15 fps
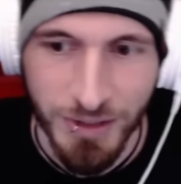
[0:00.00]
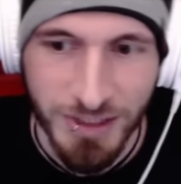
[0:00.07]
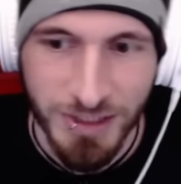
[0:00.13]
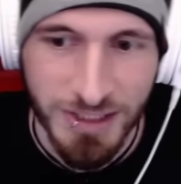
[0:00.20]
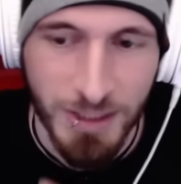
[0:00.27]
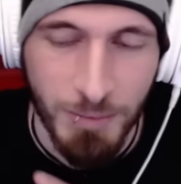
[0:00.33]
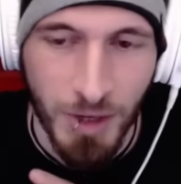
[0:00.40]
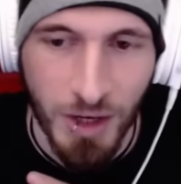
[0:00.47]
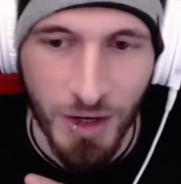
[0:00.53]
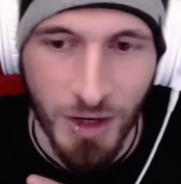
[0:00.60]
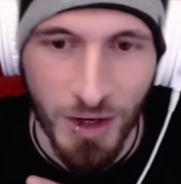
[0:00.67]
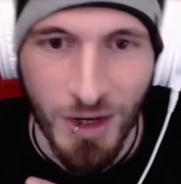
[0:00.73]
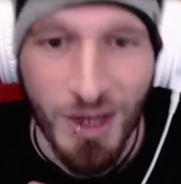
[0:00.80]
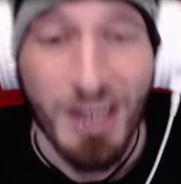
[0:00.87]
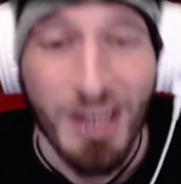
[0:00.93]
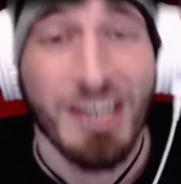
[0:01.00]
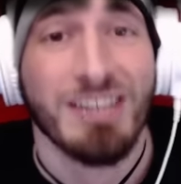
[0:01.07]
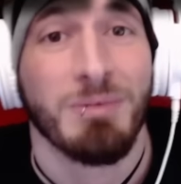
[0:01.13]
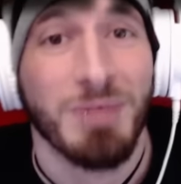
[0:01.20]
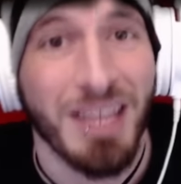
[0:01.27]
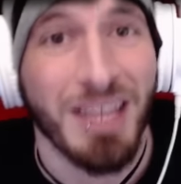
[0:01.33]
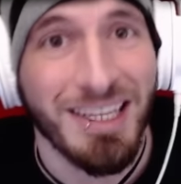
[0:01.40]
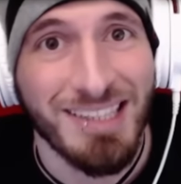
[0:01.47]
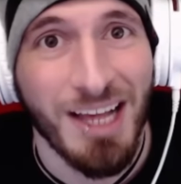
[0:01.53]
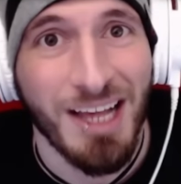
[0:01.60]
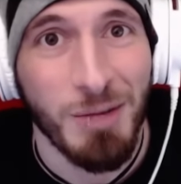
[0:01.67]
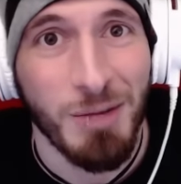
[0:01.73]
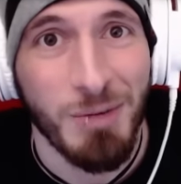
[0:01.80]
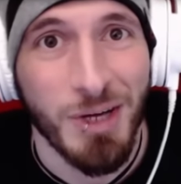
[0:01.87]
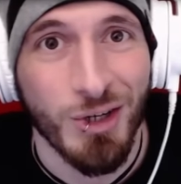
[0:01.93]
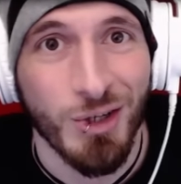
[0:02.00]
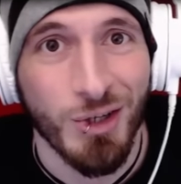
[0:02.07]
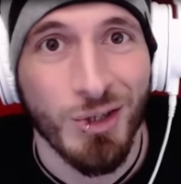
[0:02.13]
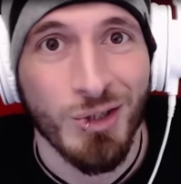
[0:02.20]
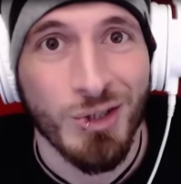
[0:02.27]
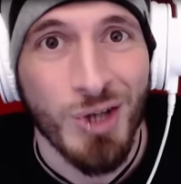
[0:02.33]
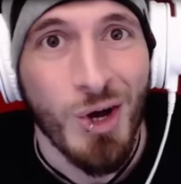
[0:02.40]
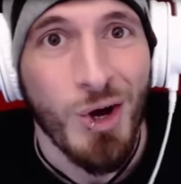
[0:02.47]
Some, uh, some light salamanders